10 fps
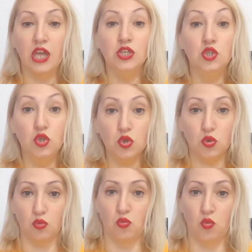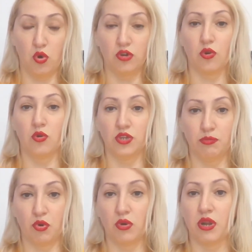You work on
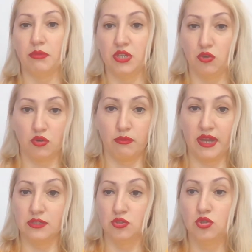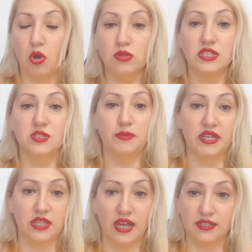reprogramming your mind. Don't
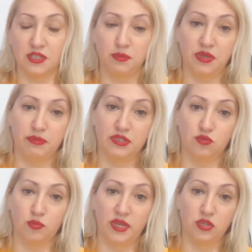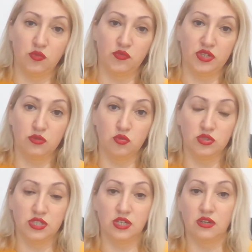expect other people to make you feel good
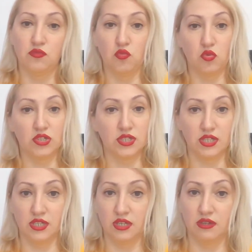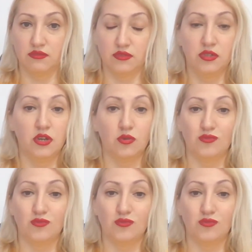enough, worthy enough. No.